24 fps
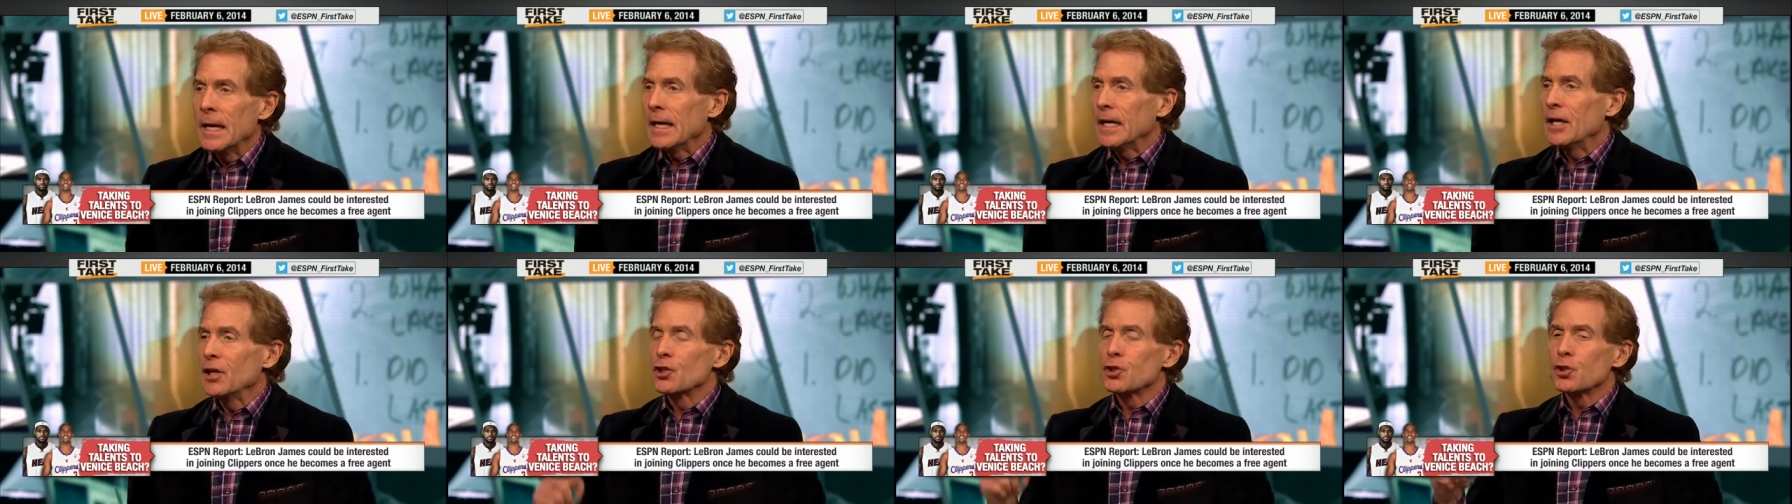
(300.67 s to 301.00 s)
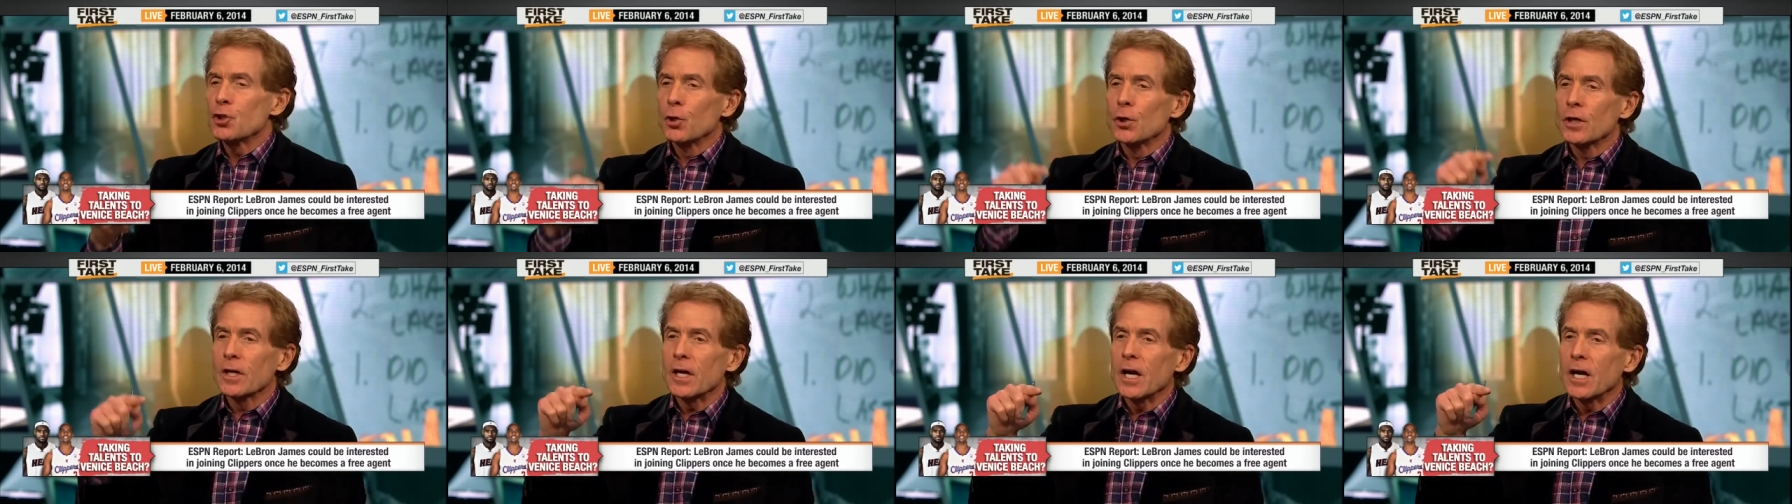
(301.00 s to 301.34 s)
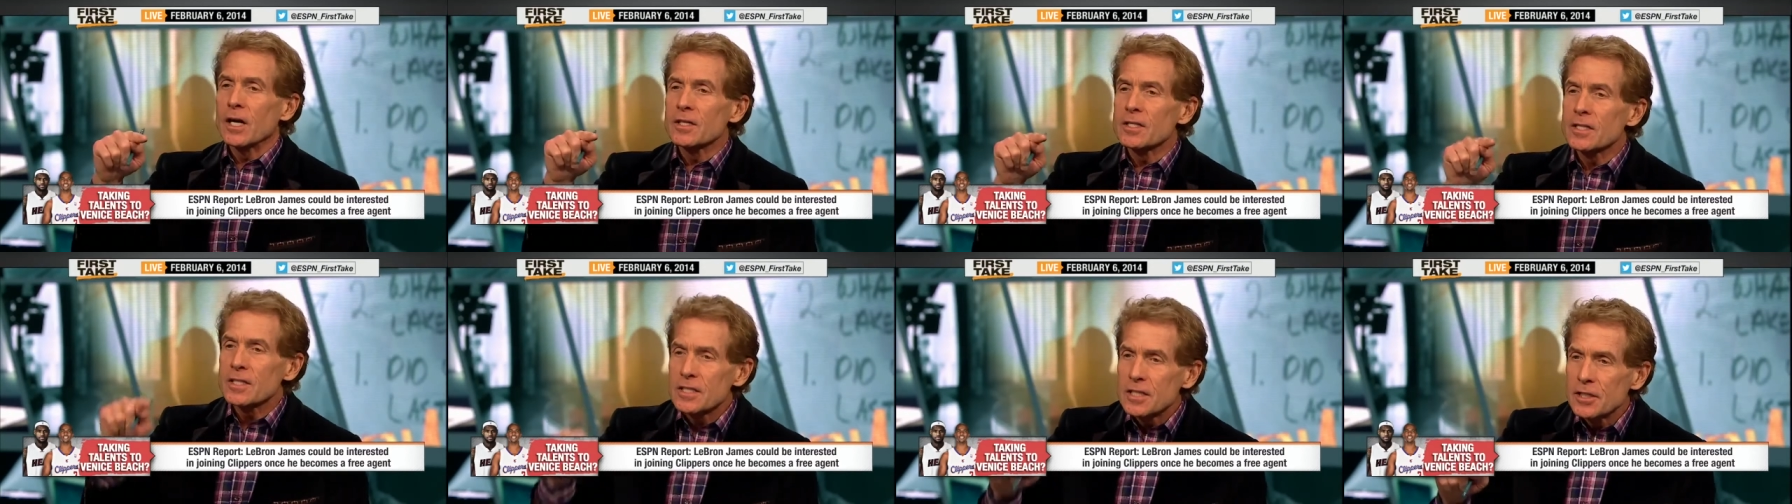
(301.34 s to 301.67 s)
It took
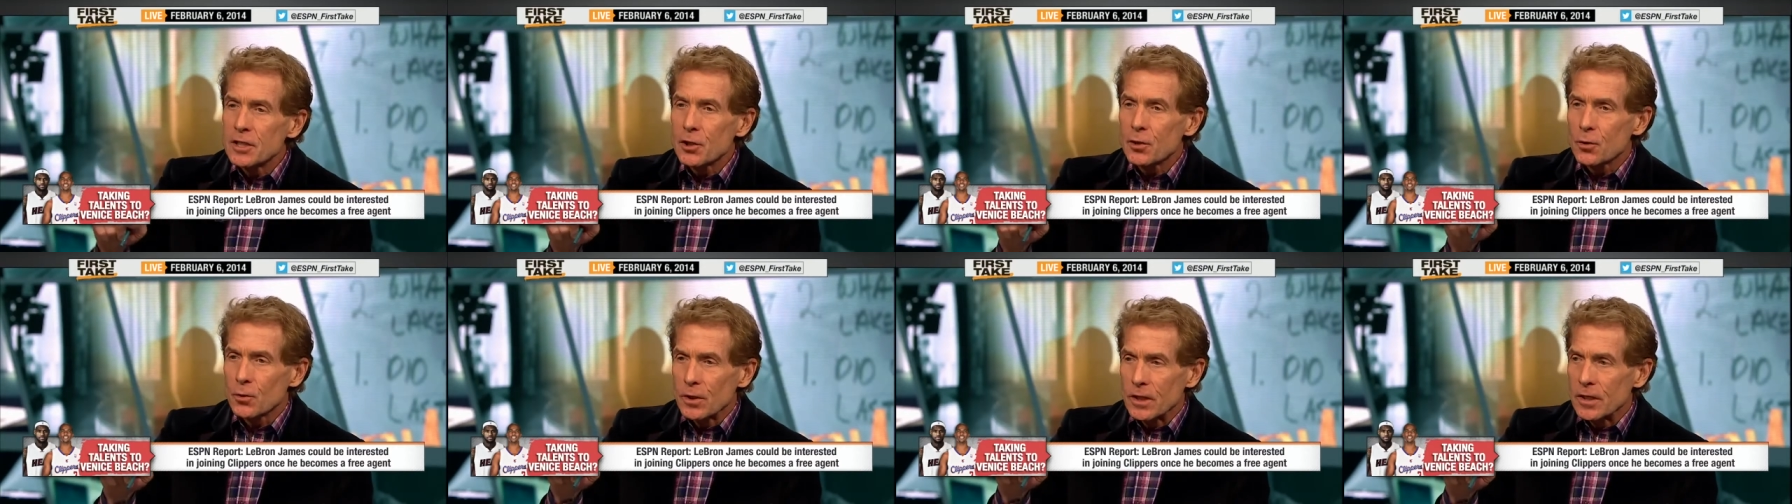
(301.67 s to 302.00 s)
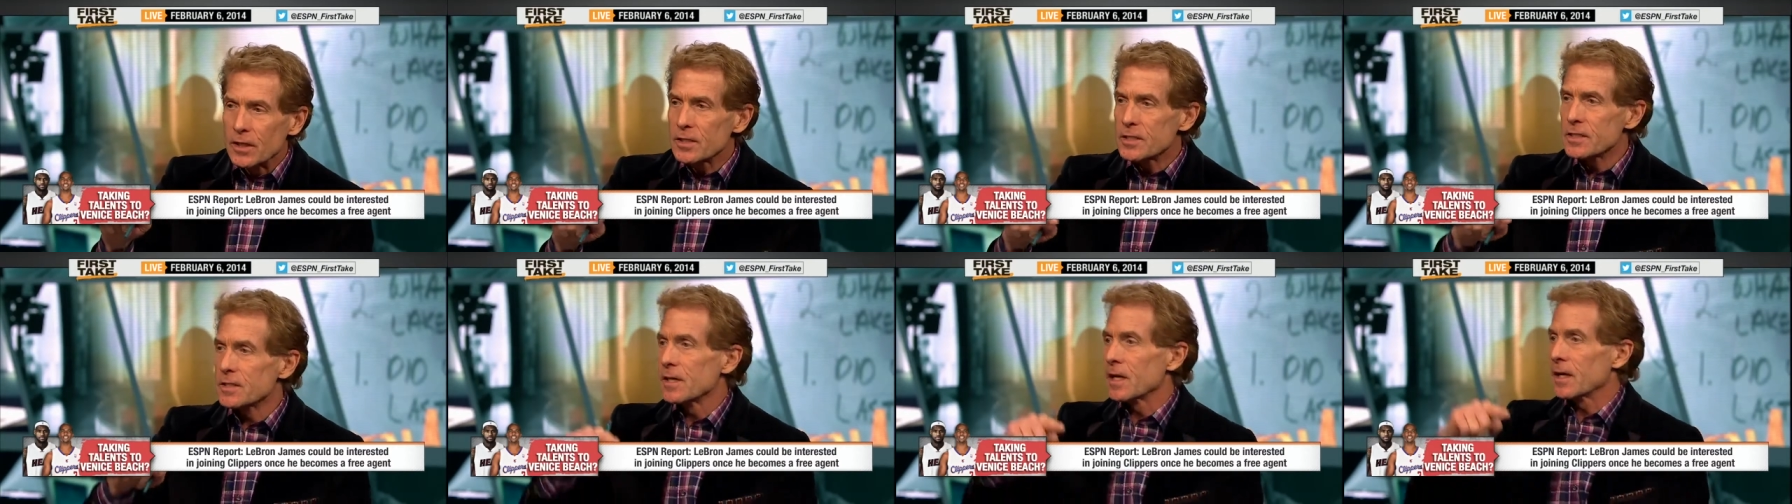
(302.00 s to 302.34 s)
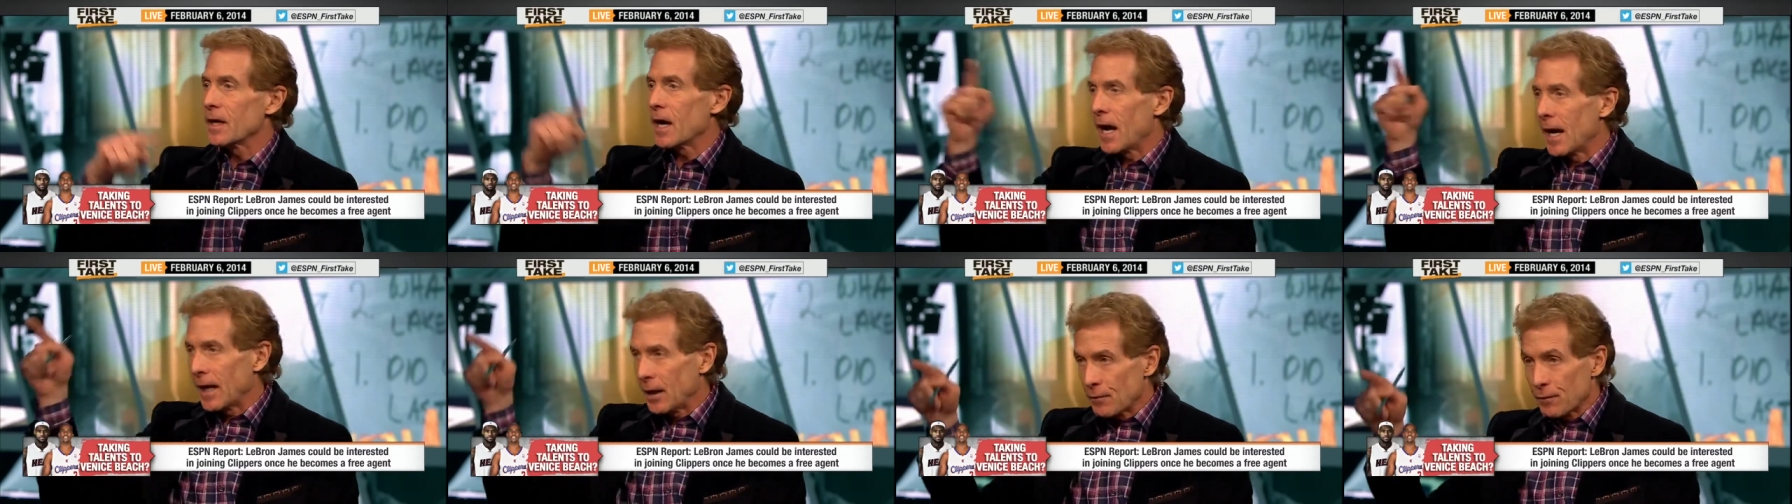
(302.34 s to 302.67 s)
a series that
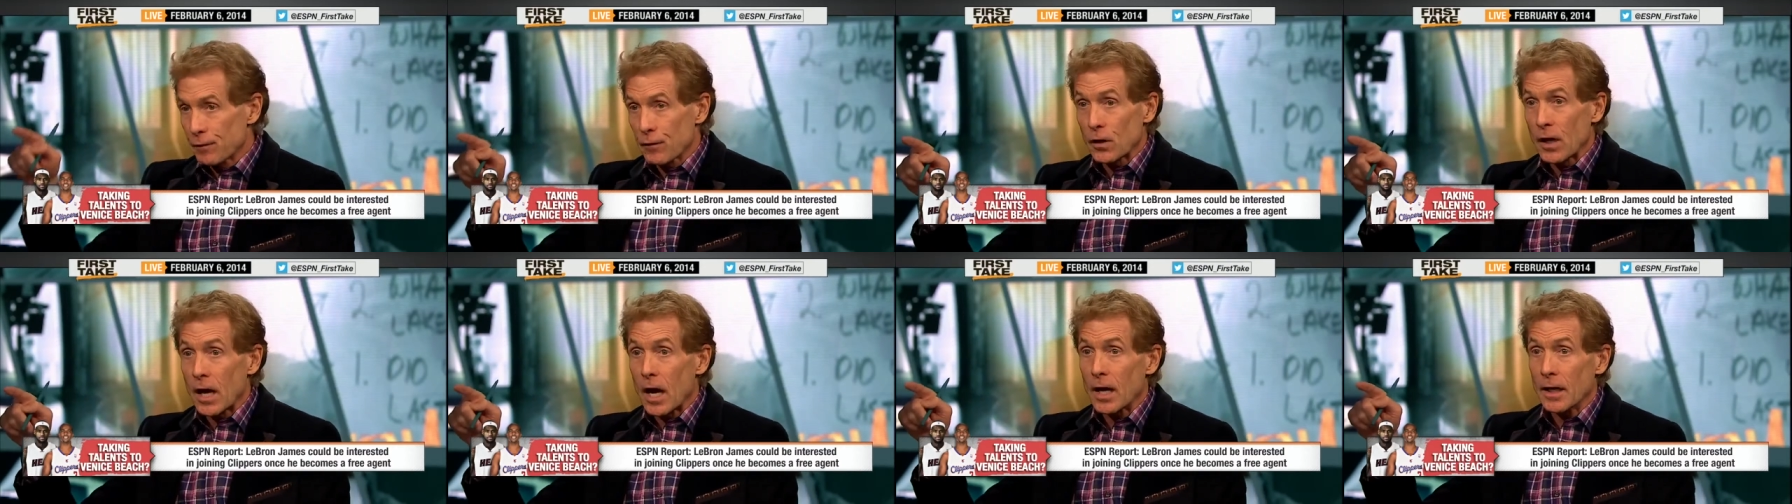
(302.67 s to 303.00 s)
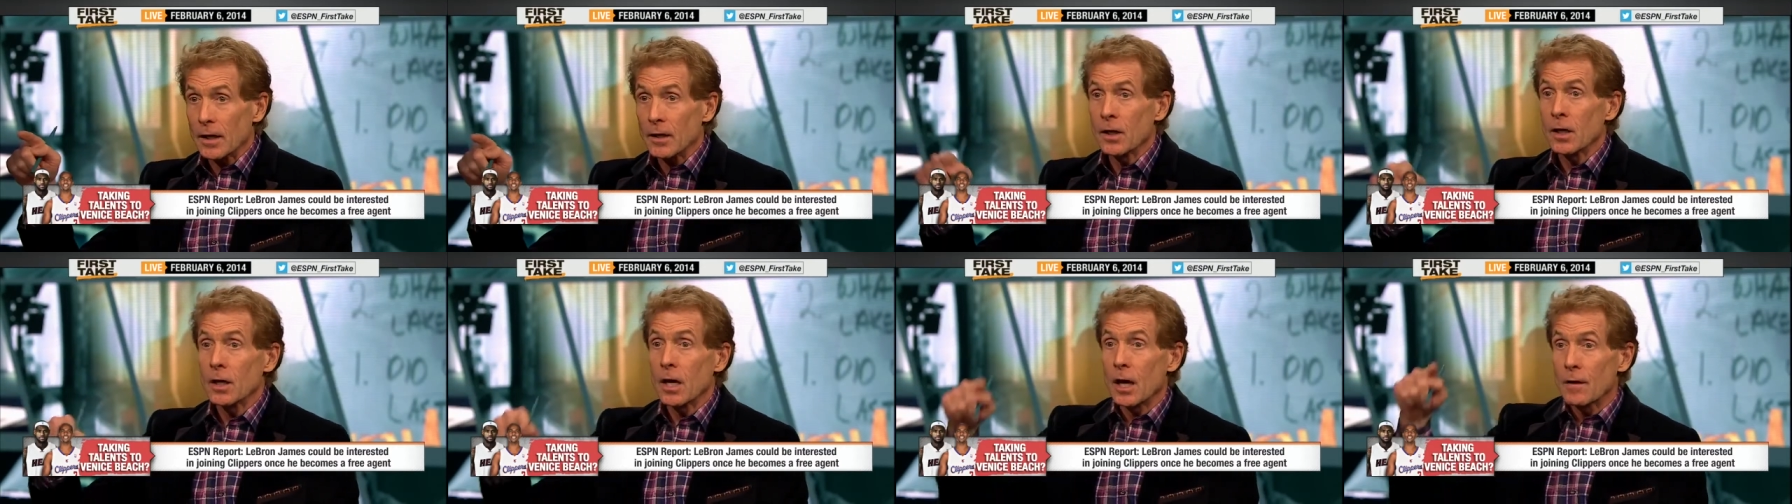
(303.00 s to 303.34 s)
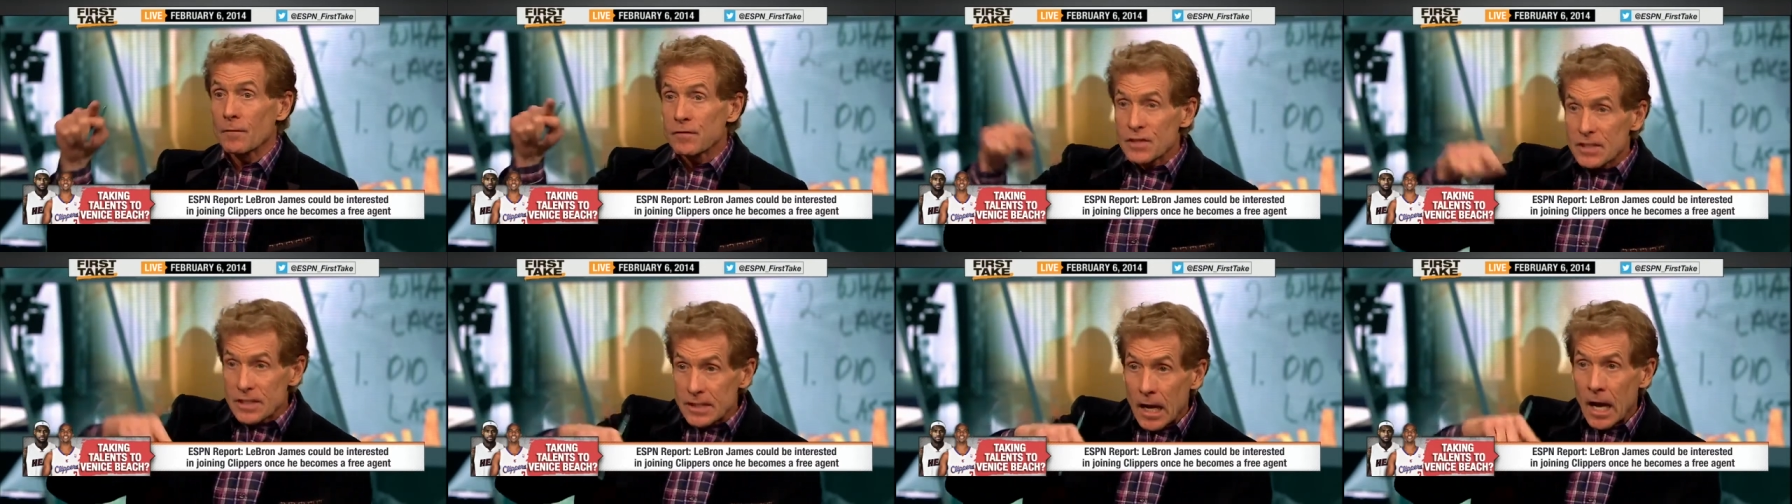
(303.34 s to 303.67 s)
I had forgotten
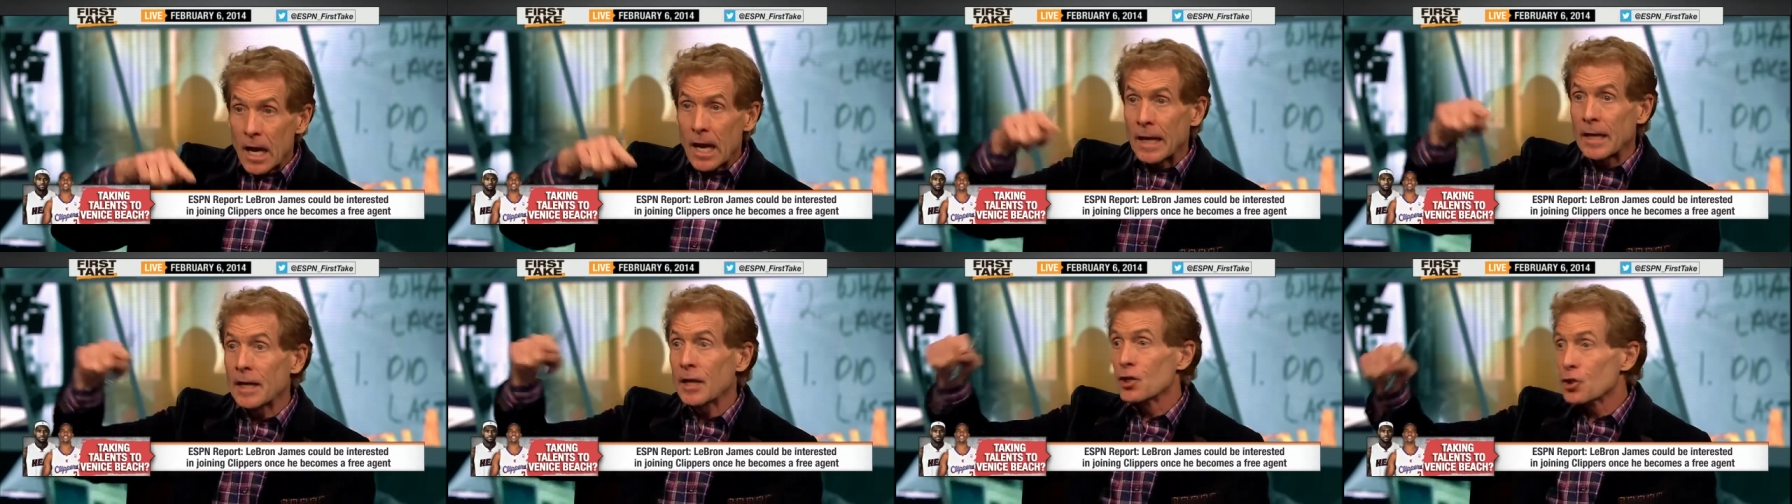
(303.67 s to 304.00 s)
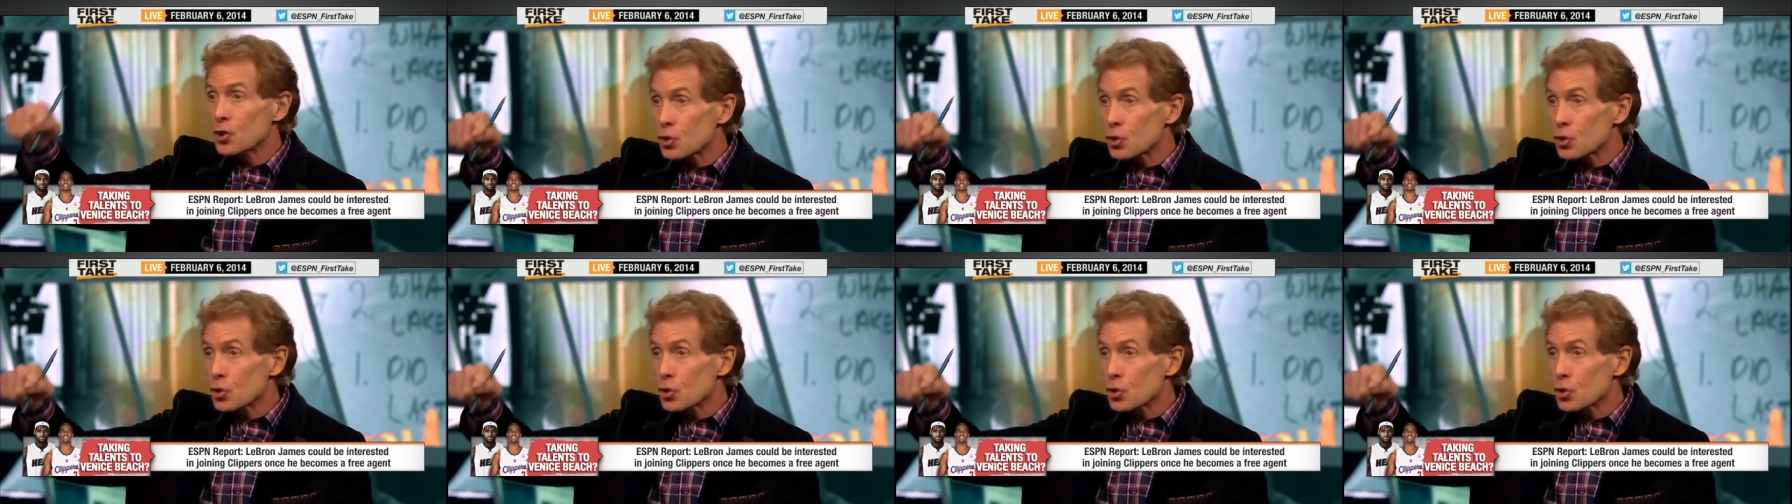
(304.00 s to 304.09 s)
of sign and